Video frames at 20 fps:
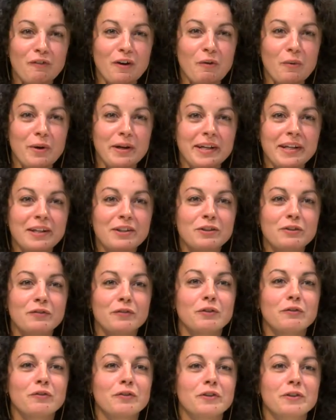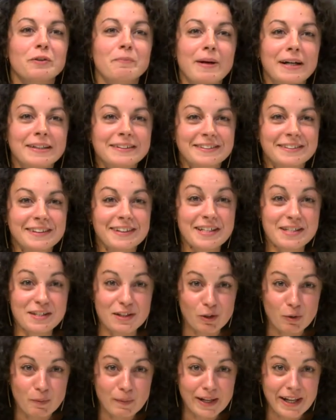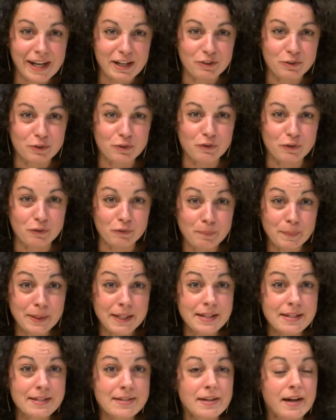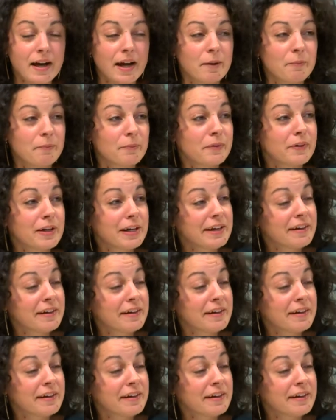our interview for the Masterclass Global Lecture for Peace. I'm really